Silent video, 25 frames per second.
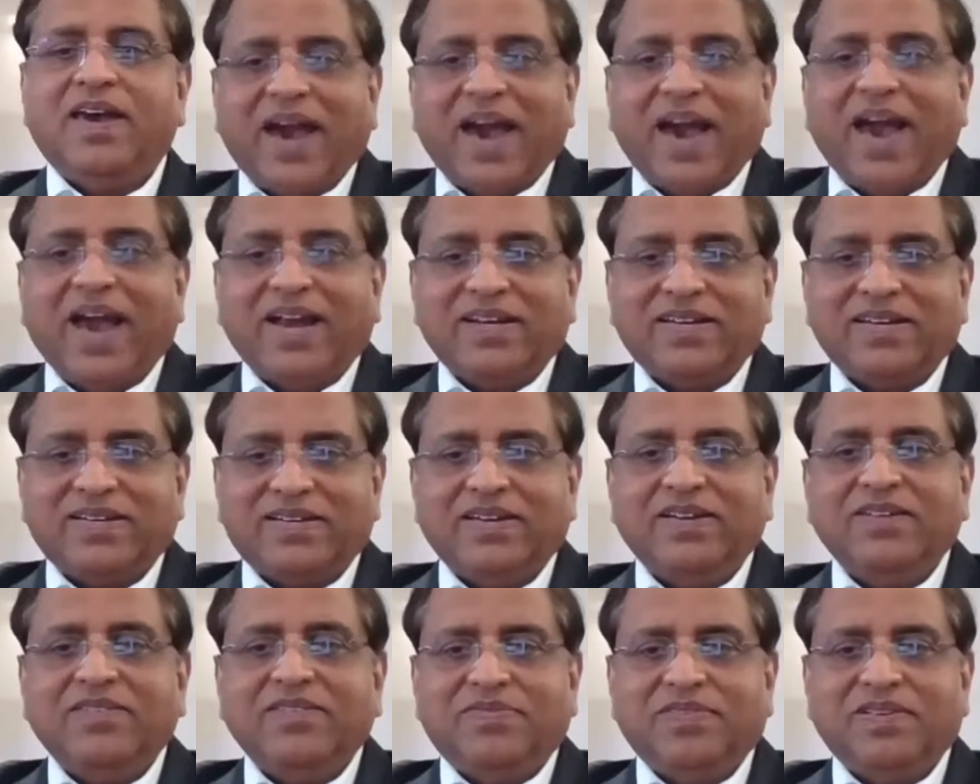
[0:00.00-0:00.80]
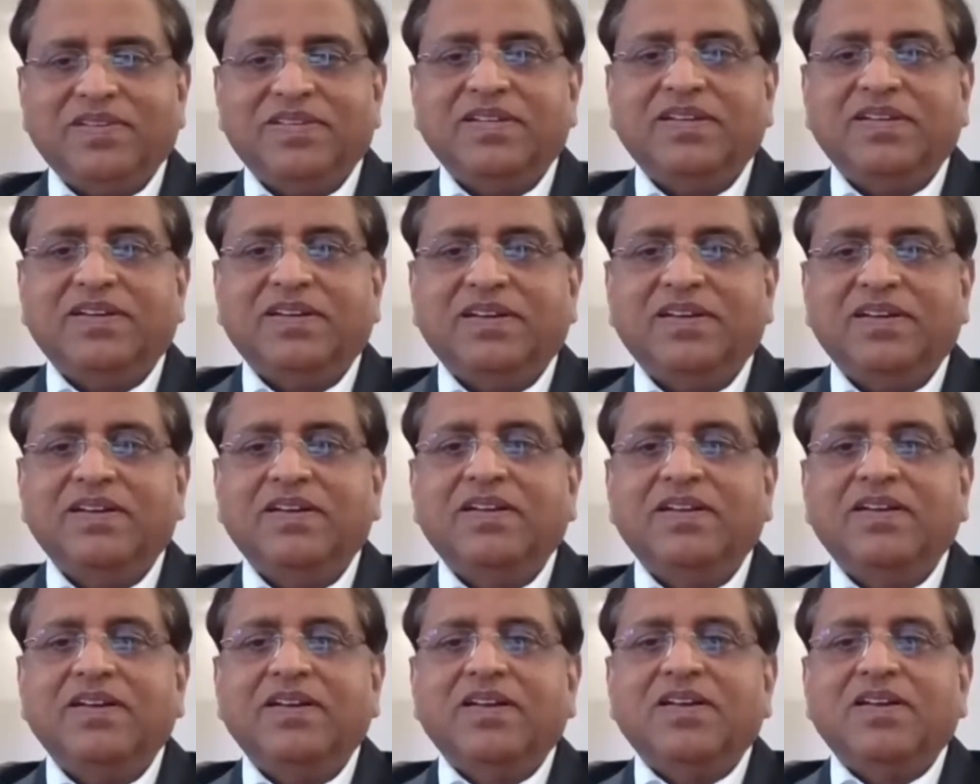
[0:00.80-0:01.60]
cash in physical,
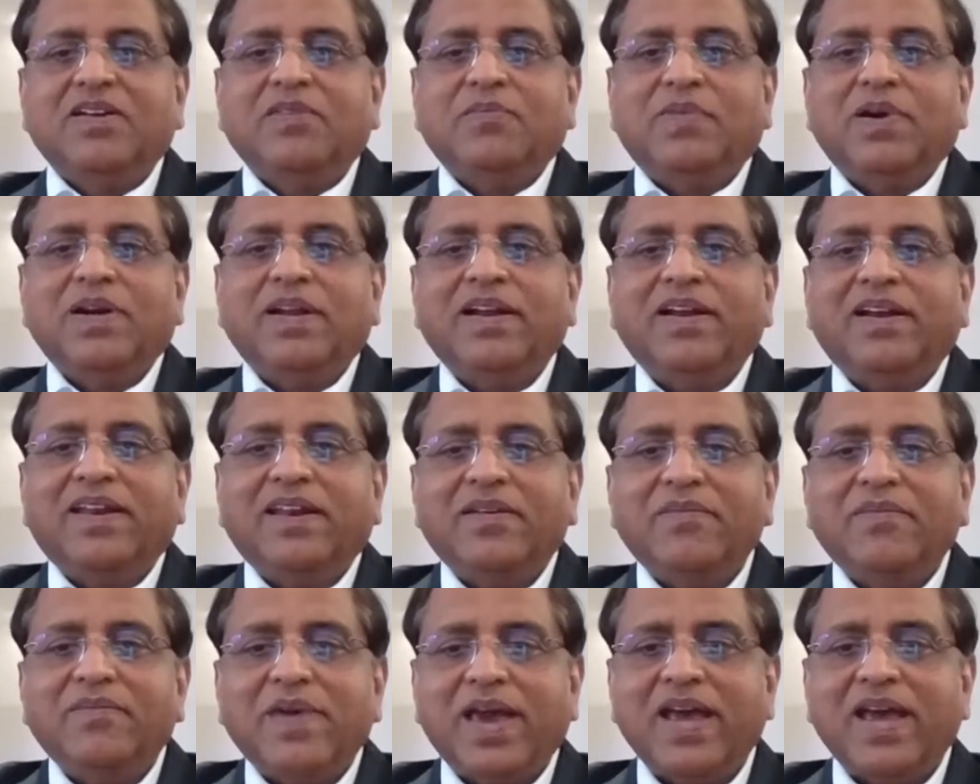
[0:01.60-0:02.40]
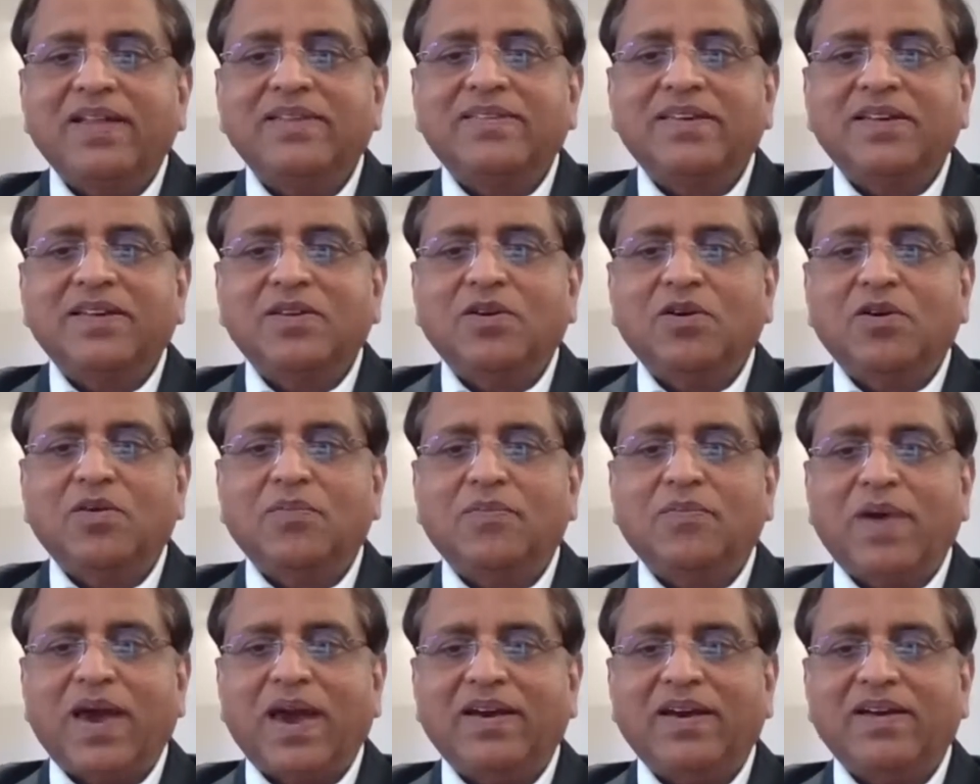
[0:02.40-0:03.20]
but it remains in your
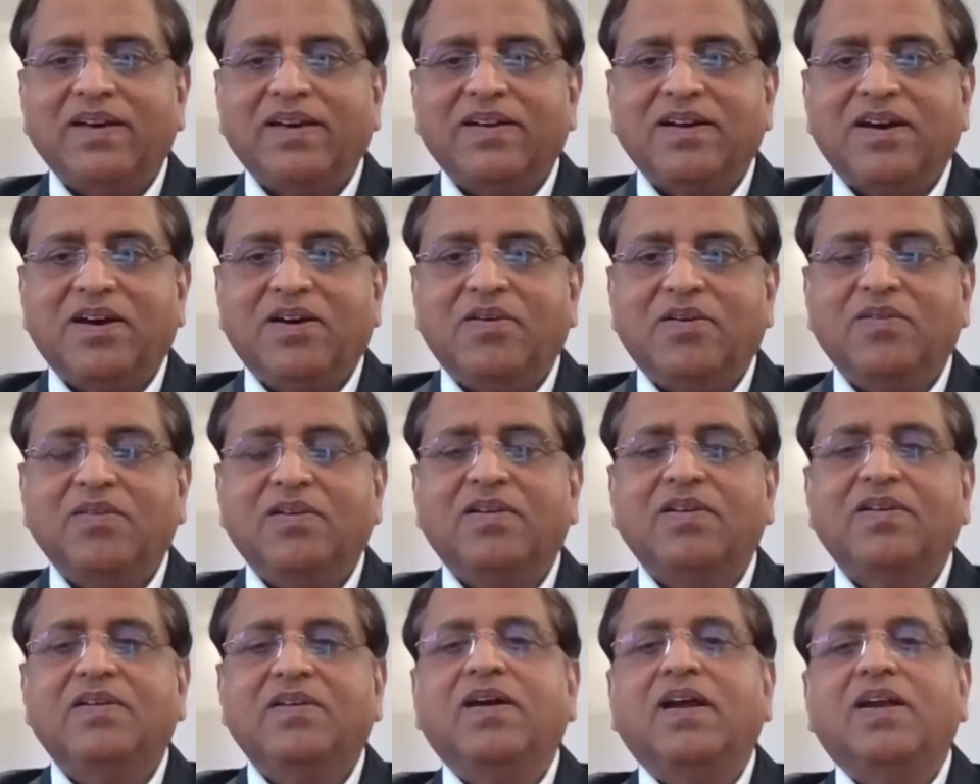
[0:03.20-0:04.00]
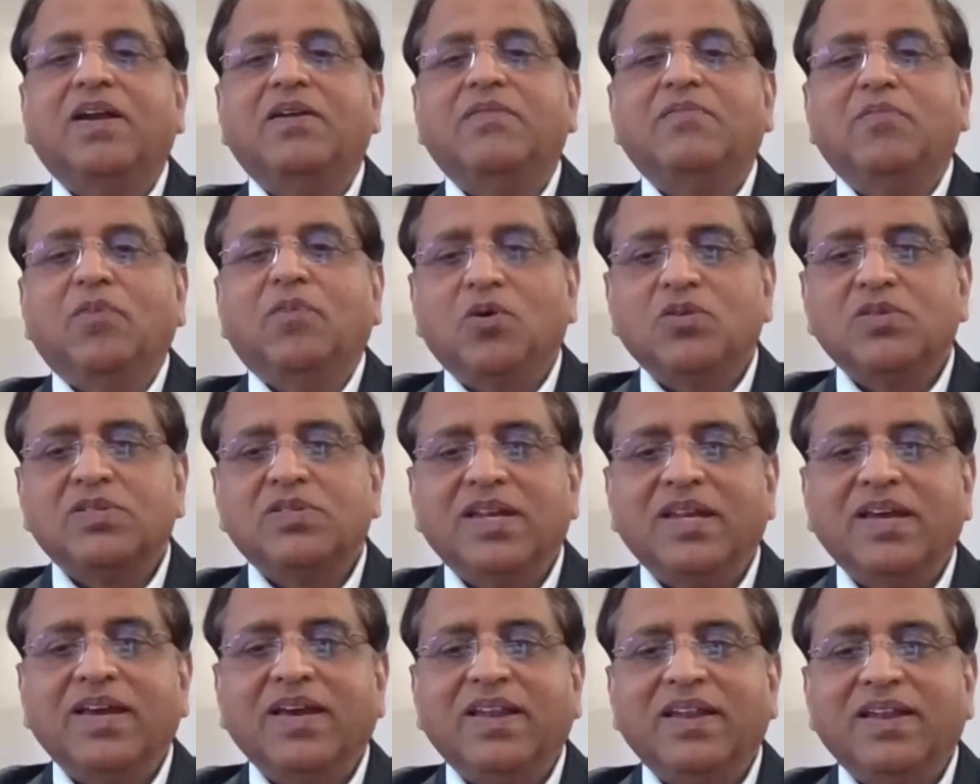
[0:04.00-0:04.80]
bank account and
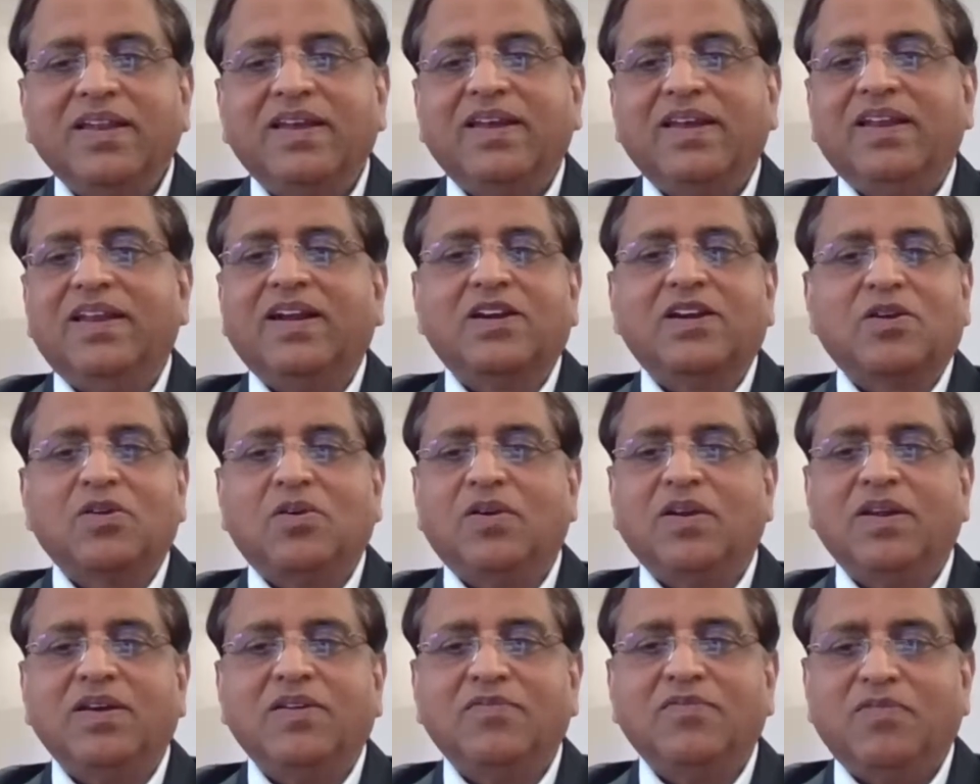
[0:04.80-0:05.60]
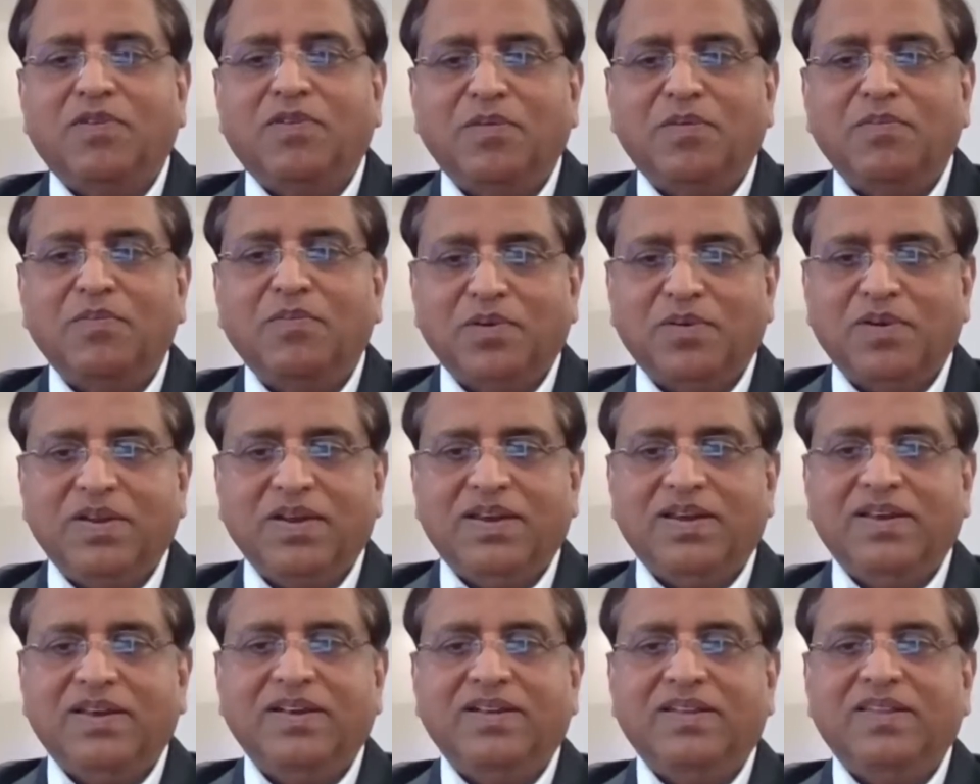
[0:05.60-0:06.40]
mostly in electronic form
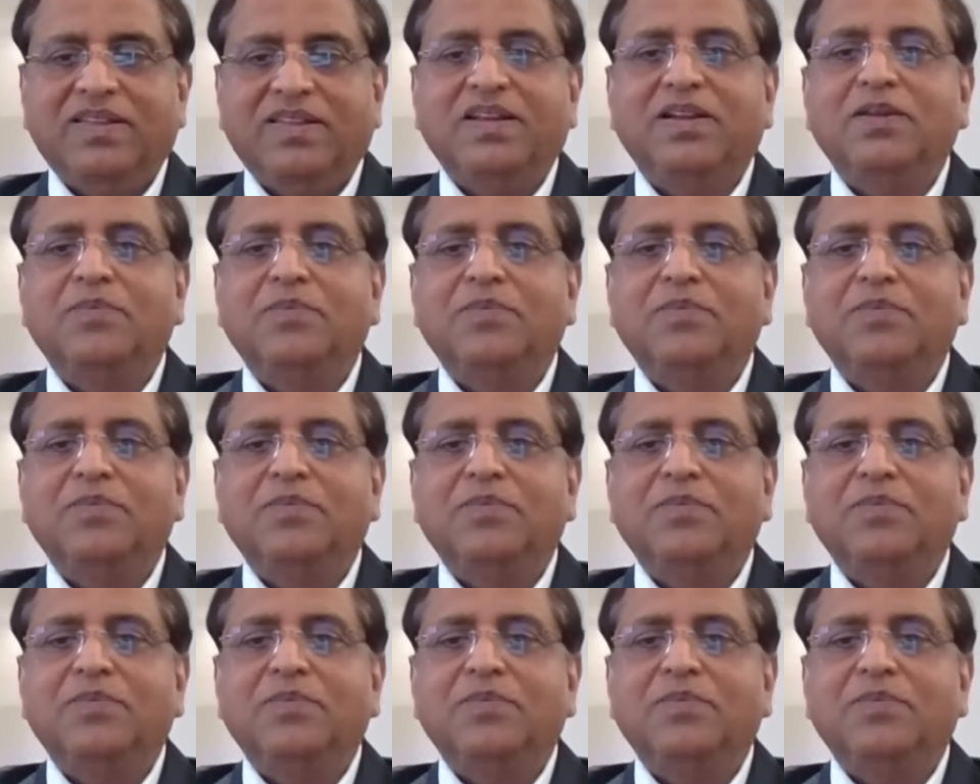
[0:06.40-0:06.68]
today. The